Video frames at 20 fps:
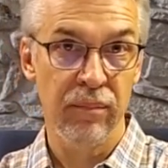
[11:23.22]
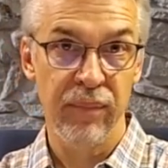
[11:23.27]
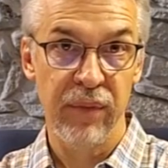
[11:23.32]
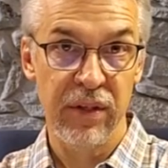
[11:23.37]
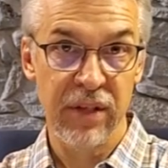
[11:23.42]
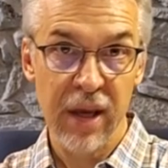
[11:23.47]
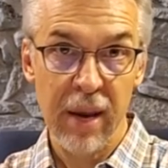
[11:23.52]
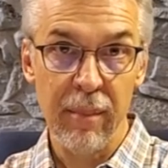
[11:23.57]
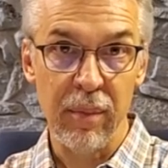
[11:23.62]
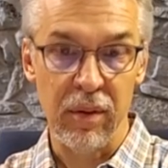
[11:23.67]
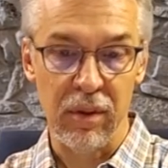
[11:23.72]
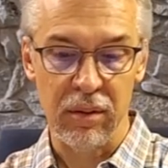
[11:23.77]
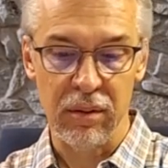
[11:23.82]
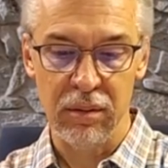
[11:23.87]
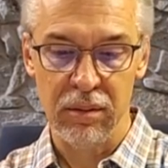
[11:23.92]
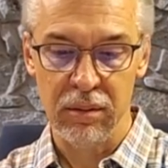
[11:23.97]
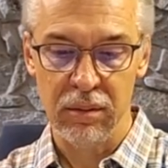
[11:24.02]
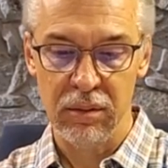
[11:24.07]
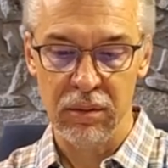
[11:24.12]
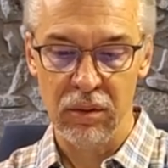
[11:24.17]
The temple,
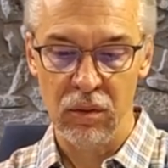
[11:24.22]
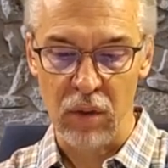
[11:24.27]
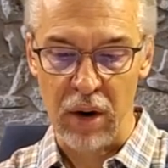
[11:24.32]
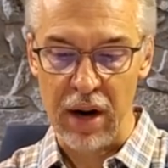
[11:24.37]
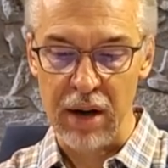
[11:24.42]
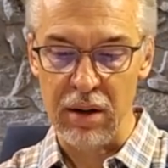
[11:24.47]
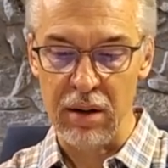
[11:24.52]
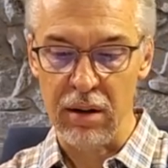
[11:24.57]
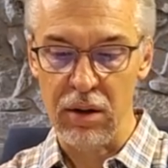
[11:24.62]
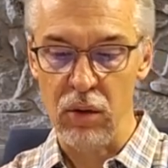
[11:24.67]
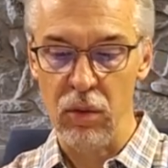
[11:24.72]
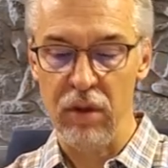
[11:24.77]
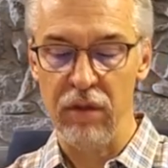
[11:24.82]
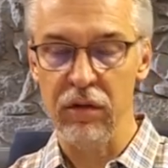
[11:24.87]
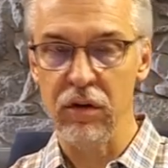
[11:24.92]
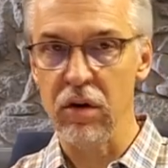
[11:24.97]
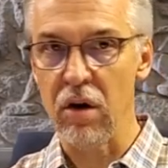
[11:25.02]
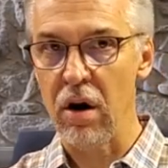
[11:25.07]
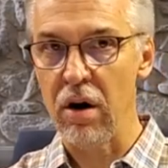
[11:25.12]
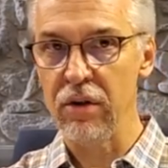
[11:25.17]
right? You would
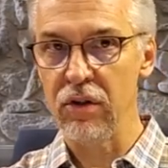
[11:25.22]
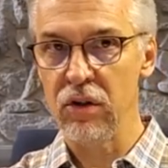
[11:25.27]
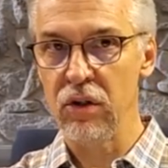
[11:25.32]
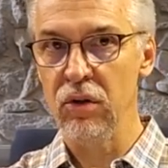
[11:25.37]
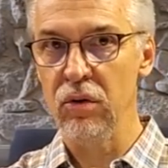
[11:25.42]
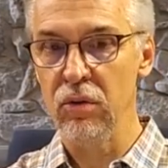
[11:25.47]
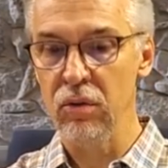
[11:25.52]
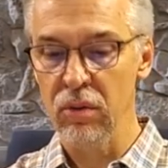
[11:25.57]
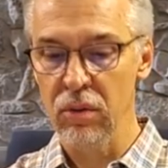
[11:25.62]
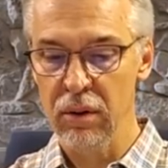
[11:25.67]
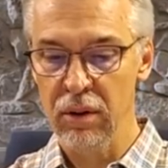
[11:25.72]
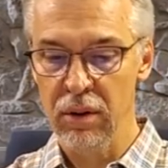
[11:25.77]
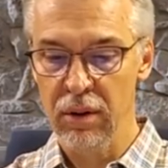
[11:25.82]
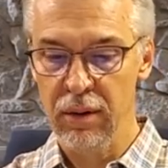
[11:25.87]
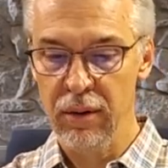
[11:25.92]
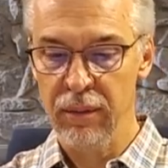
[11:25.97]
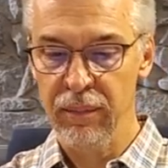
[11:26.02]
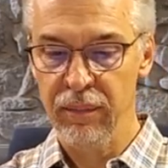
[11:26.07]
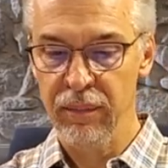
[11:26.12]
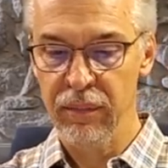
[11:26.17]
have gone to
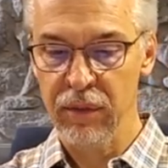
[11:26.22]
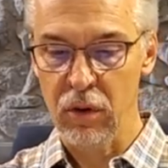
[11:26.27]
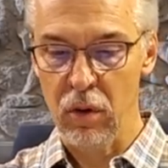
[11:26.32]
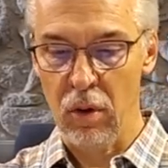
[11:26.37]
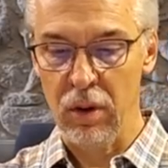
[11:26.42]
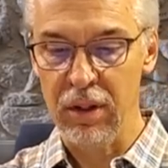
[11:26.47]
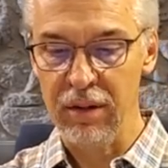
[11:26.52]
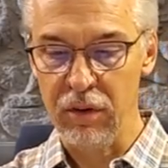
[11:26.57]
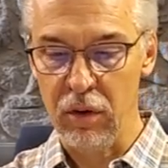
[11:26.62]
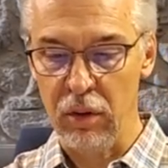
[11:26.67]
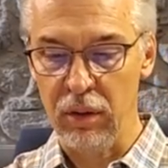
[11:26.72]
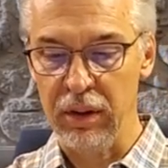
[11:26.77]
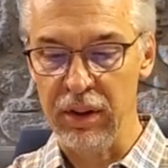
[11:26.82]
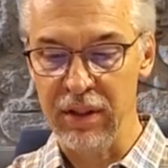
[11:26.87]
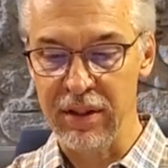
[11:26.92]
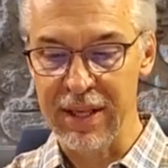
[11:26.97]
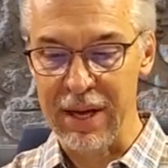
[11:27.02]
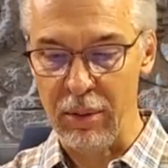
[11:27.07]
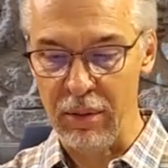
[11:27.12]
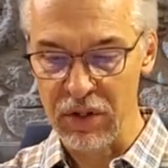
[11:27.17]
the Holy of
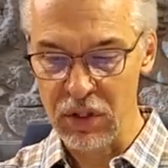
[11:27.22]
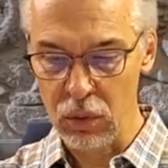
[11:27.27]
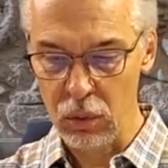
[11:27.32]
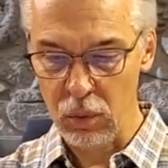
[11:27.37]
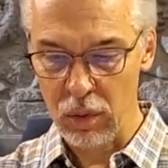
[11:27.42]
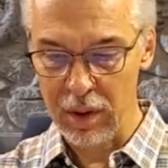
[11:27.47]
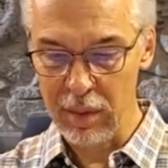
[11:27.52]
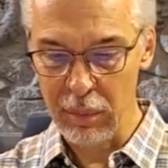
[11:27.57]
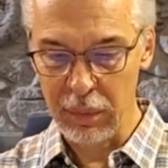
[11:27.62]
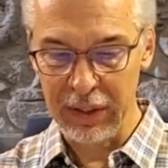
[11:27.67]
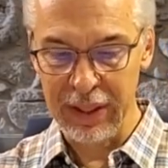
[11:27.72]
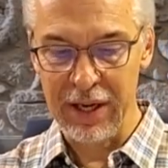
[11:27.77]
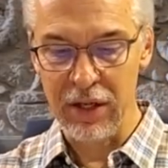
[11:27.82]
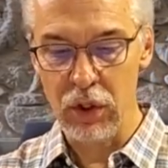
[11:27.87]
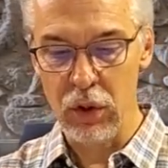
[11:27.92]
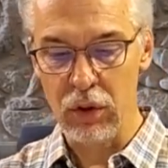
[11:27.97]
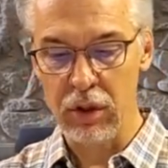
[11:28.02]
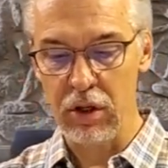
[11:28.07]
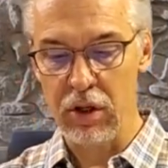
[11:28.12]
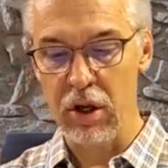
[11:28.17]
Holies. That was the one place
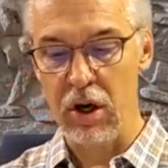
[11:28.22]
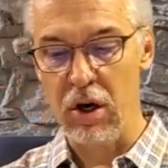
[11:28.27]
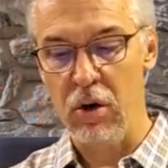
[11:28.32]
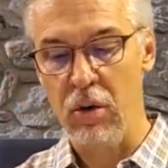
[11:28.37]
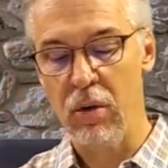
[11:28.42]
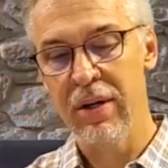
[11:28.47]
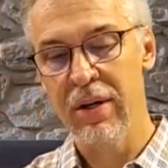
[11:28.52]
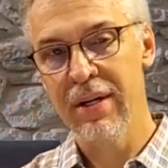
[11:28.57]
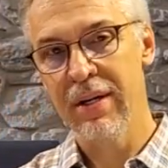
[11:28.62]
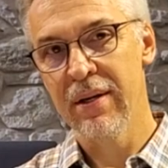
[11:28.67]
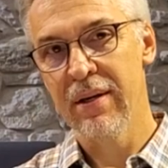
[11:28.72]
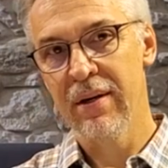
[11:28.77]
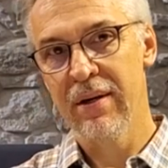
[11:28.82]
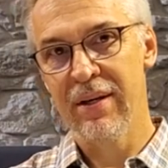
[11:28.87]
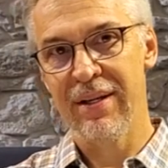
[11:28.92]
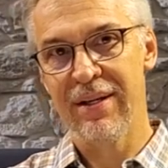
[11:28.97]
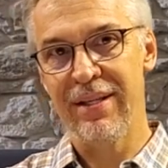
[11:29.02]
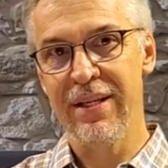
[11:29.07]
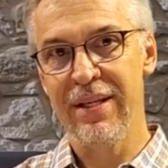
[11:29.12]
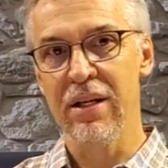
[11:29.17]
you could go
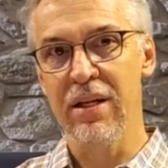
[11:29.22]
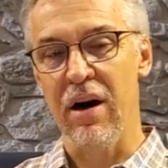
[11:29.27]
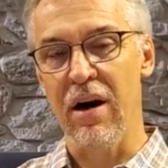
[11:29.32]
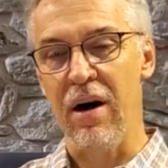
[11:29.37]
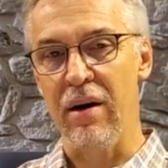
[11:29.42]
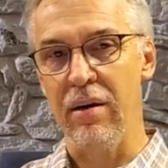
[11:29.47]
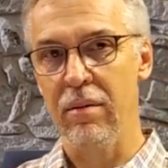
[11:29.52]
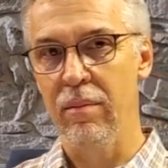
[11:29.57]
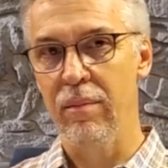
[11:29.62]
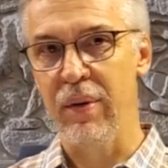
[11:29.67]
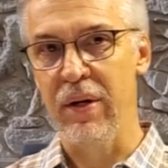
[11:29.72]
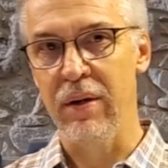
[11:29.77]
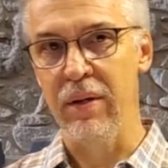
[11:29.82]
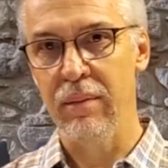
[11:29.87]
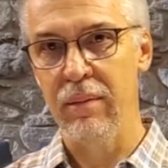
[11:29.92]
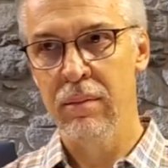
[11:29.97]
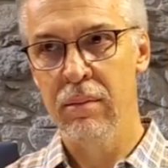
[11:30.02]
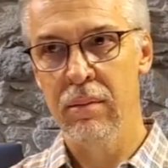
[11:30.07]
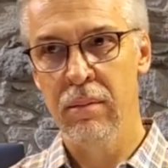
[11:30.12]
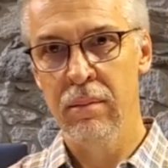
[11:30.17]
to see God.
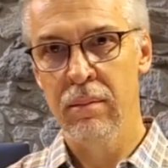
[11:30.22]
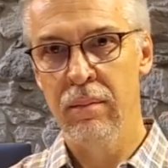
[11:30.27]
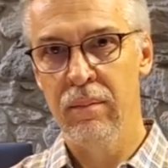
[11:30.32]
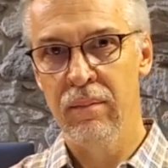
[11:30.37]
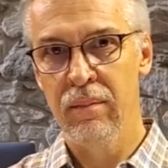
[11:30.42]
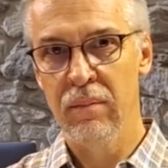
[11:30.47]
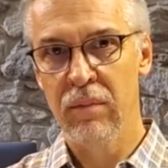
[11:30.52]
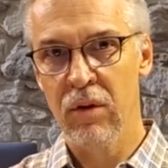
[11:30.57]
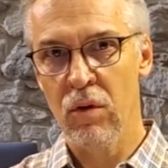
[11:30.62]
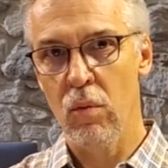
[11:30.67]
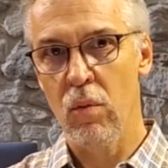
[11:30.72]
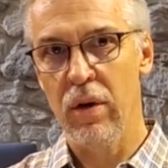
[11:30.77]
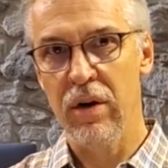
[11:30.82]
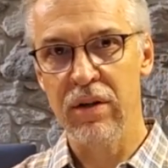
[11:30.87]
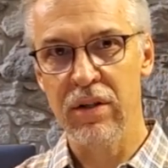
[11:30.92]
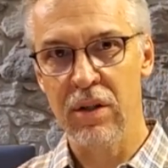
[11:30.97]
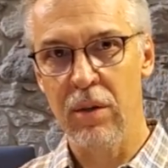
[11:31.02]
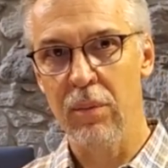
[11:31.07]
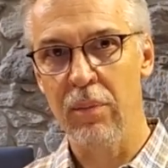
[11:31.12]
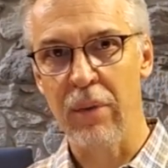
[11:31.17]
But what
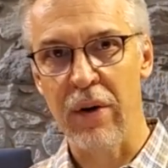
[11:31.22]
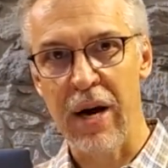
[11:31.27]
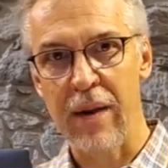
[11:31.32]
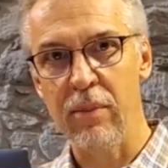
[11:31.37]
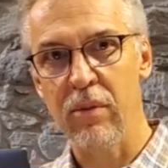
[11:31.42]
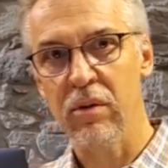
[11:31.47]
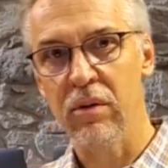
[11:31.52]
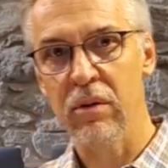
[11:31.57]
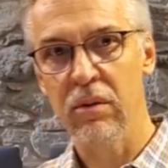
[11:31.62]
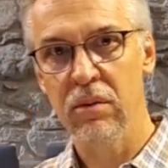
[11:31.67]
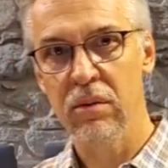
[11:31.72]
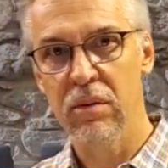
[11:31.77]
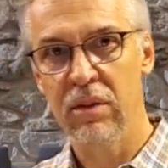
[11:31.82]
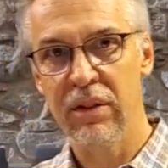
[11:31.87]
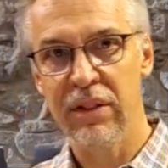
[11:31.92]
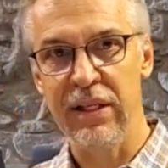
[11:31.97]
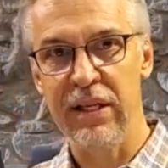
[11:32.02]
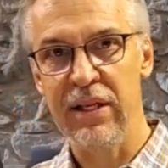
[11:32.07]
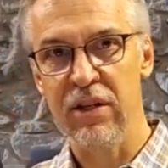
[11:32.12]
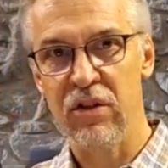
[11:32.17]
does the Bible
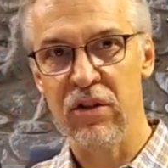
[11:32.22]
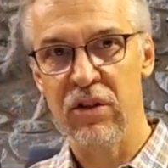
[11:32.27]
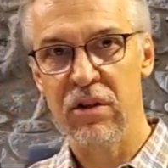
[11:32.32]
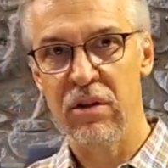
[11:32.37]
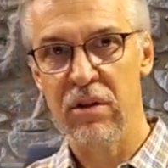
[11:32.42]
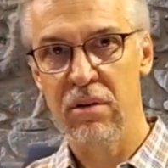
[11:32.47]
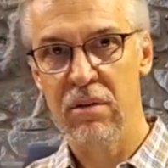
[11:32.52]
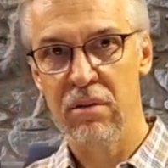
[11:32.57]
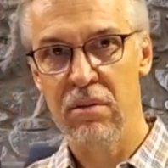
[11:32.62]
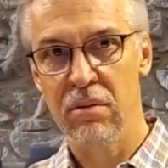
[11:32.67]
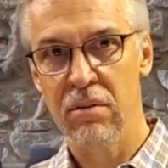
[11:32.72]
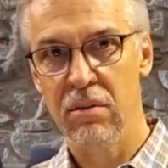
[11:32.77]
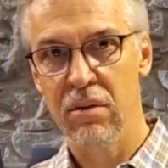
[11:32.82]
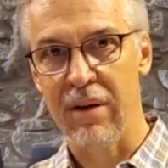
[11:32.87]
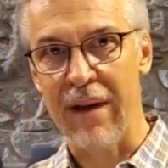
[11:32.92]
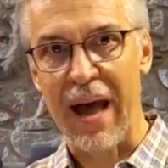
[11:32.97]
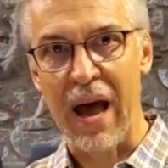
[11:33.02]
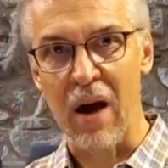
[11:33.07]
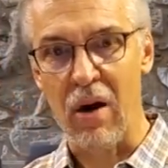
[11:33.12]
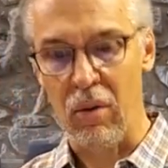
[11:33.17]
teach
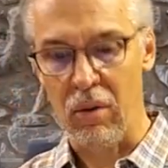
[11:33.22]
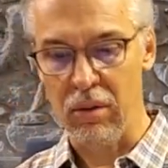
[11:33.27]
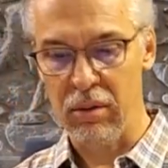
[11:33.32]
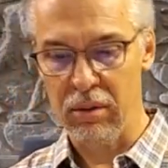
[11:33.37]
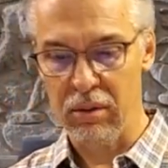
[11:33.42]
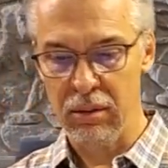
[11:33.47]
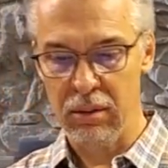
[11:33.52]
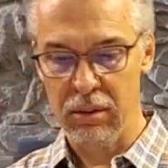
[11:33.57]
now?